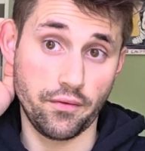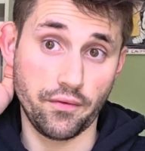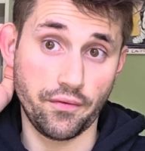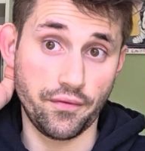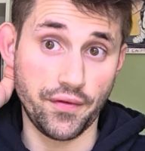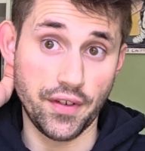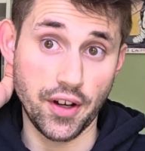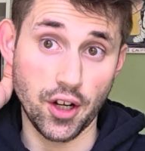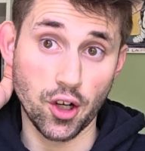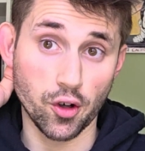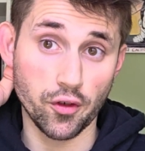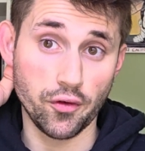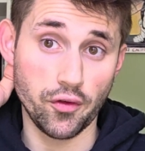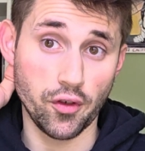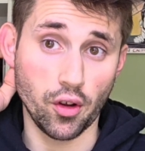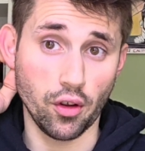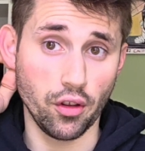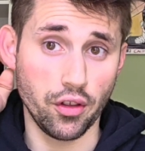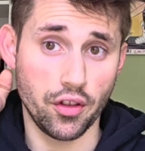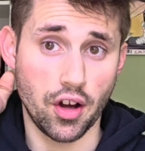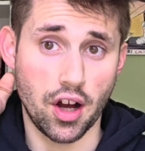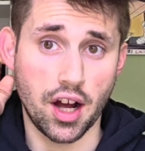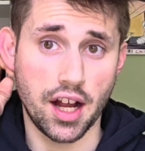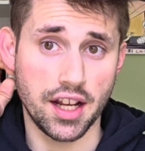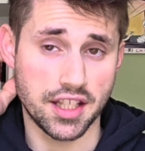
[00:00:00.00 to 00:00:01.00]
fearful
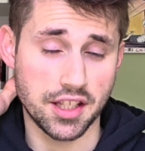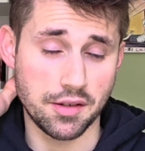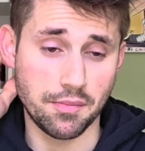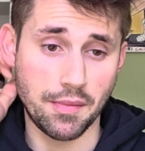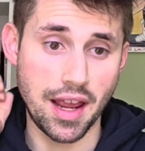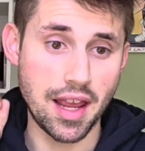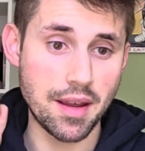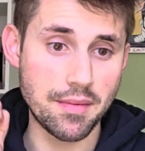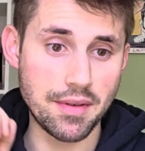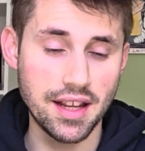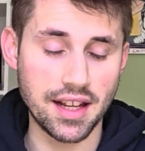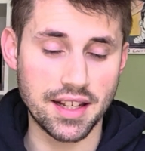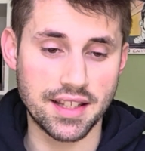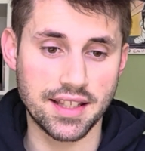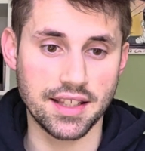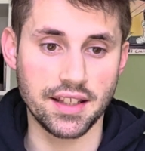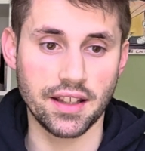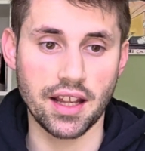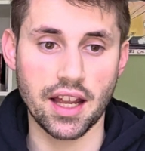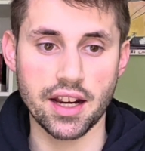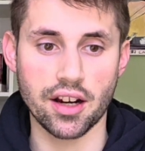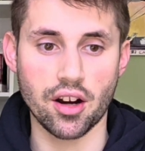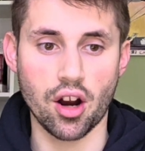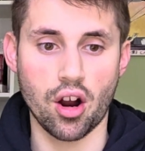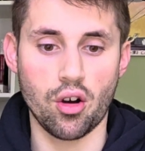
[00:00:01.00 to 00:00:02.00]
thoughts, maybe it's
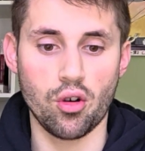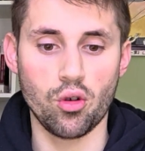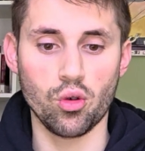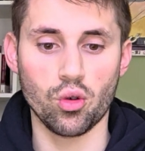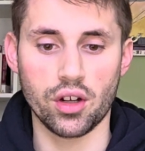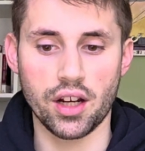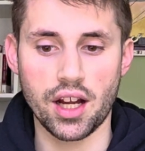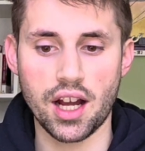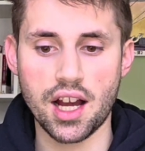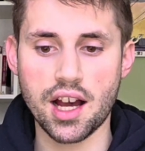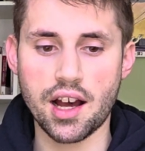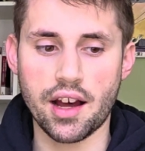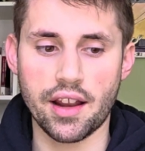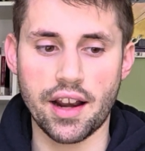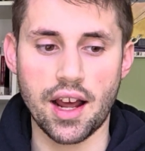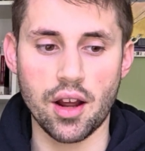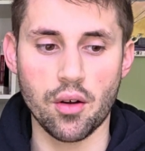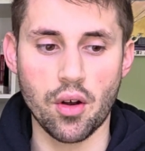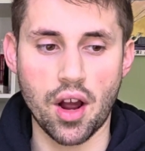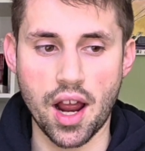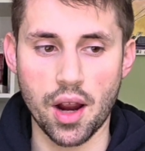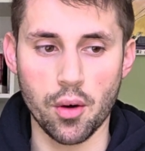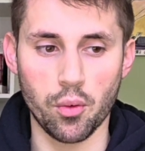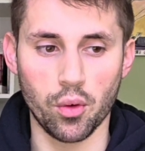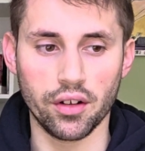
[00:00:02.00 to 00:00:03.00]
like, oh God,
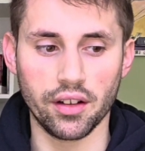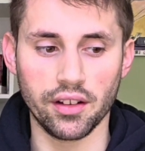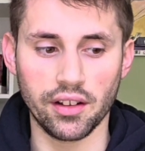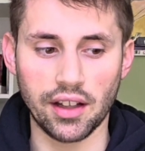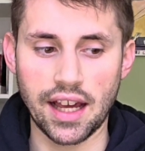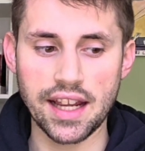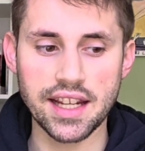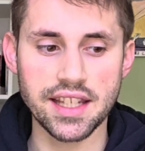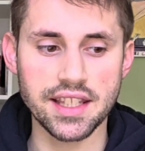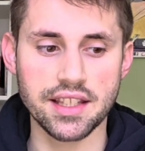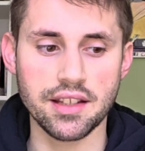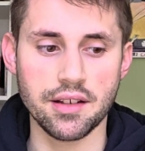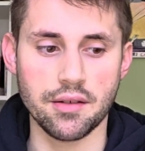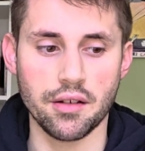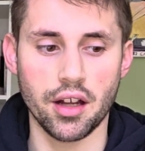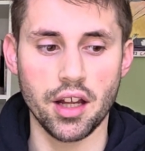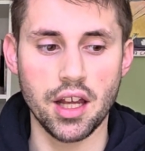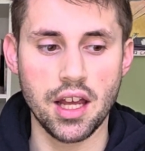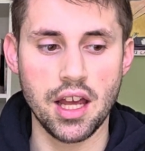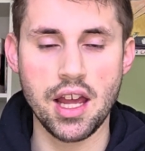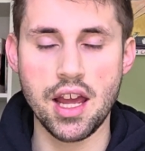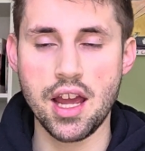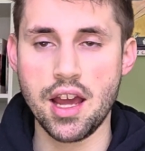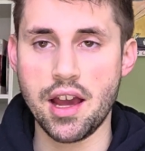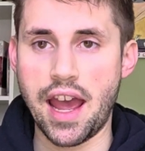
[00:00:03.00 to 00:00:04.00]
I would like to
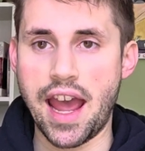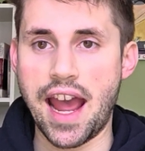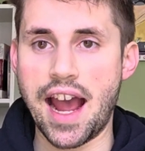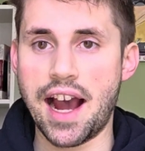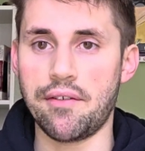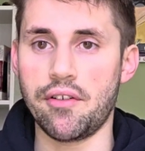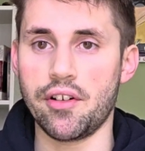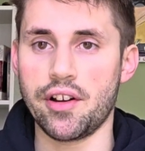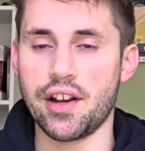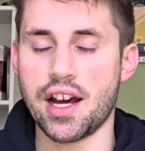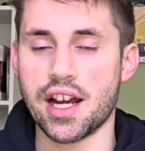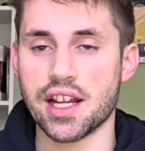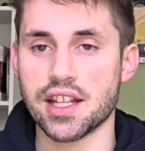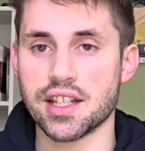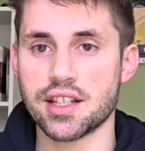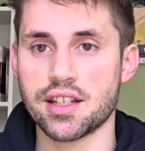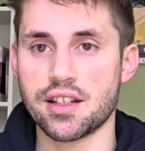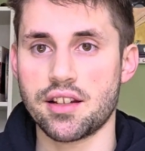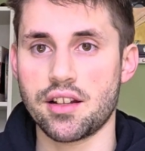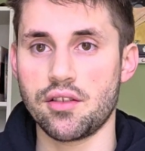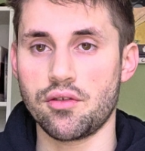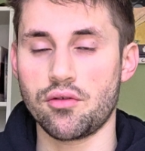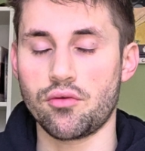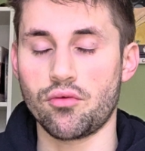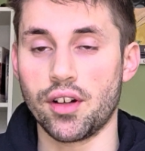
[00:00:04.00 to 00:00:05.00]
have a nice
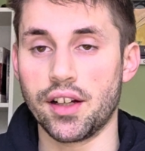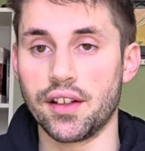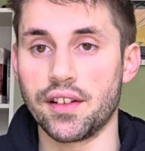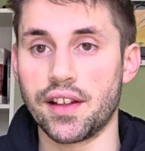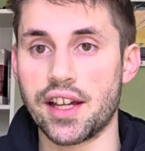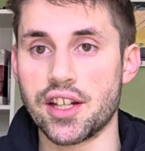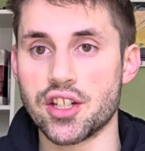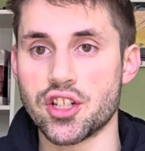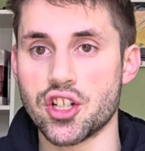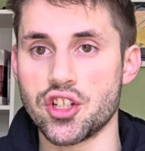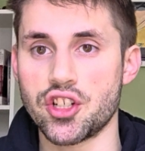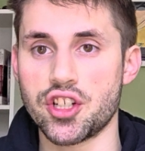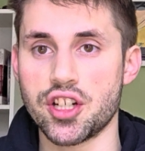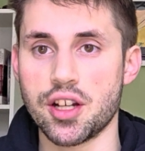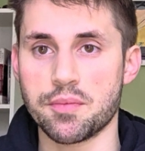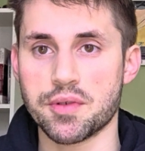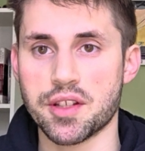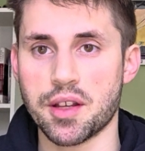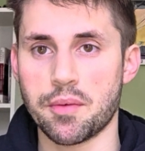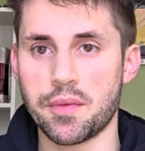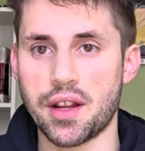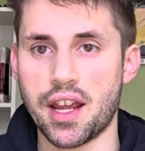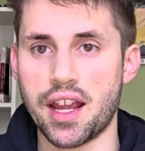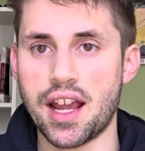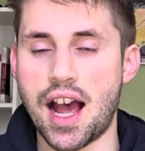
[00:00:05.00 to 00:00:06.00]
relationship
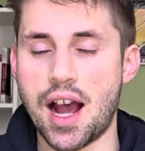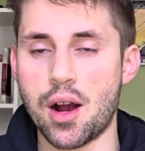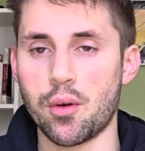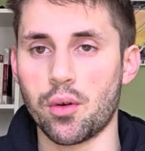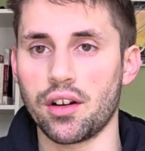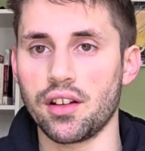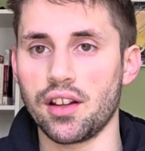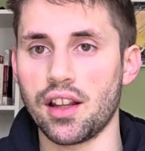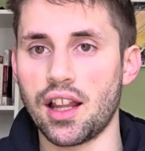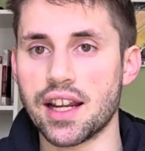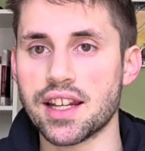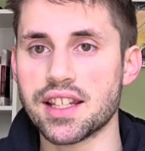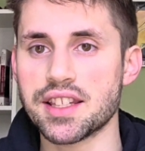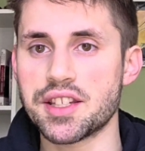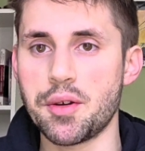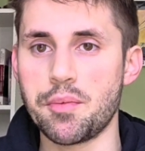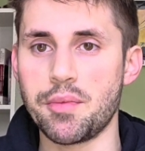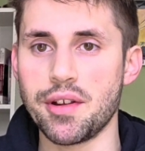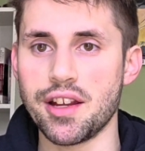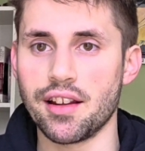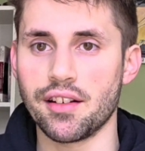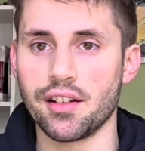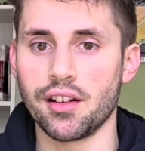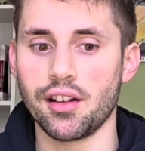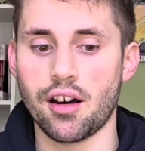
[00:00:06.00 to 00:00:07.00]
someday. I would like to
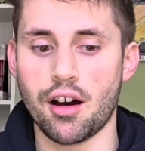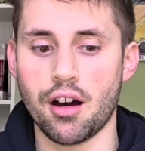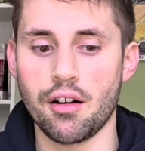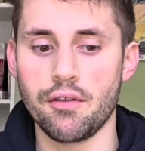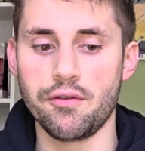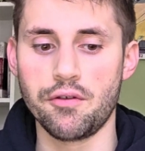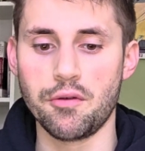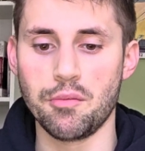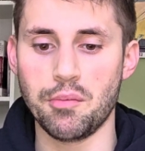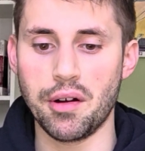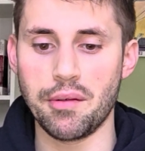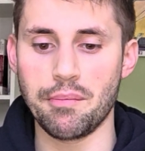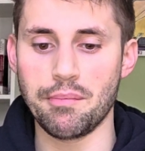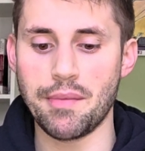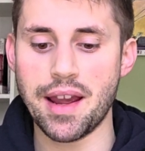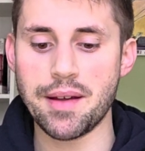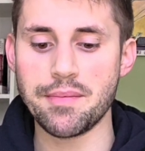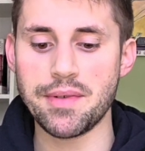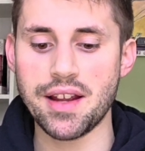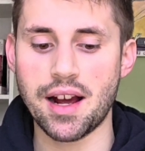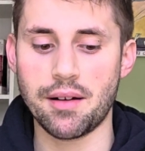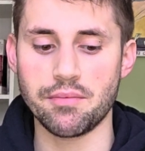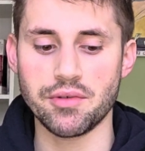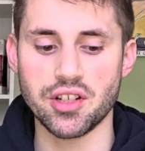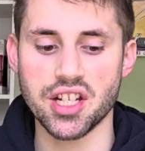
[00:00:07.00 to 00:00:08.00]
be in love, but
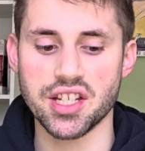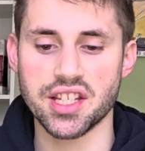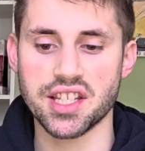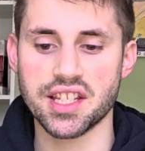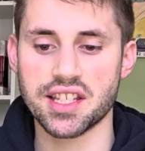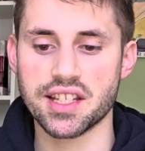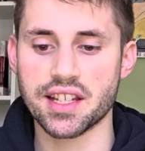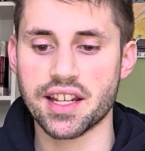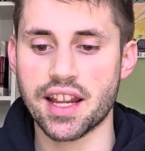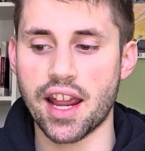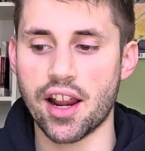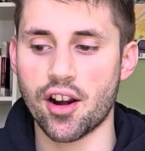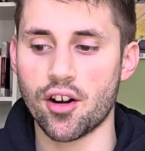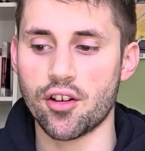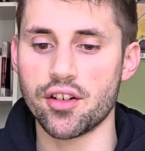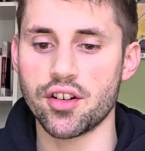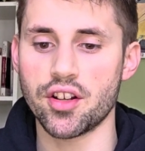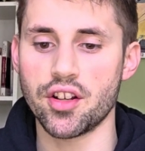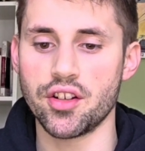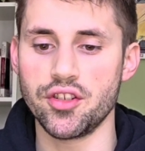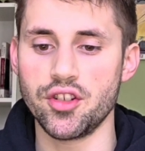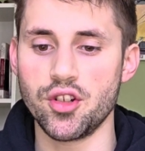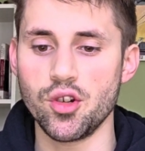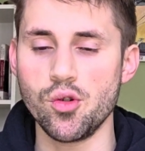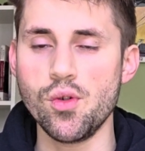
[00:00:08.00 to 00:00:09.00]
maybe I'm just scared
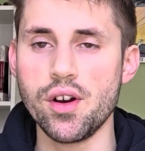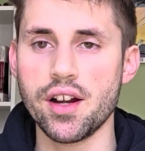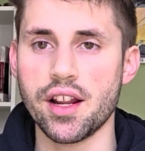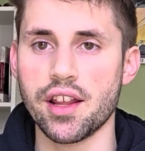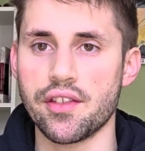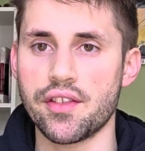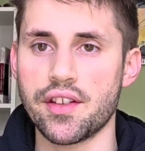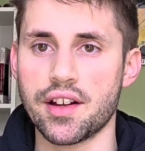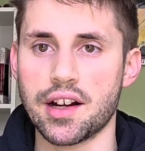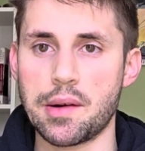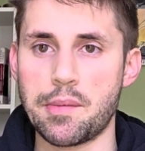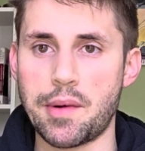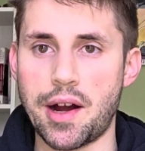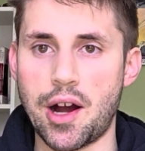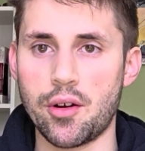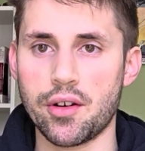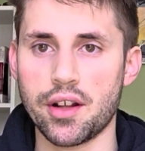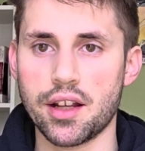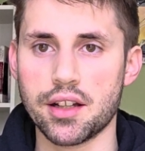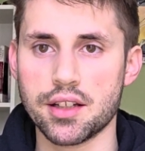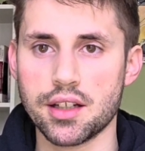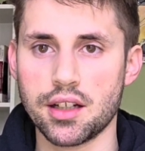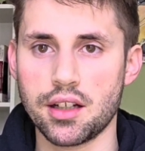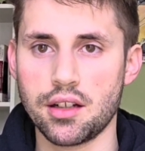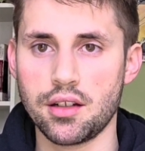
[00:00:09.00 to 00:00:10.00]
to do anything about
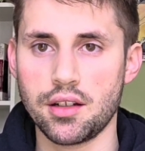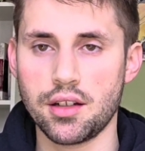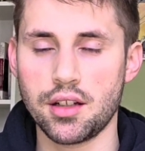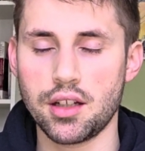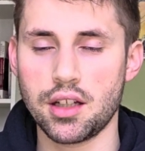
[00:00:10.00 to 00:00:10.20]
it.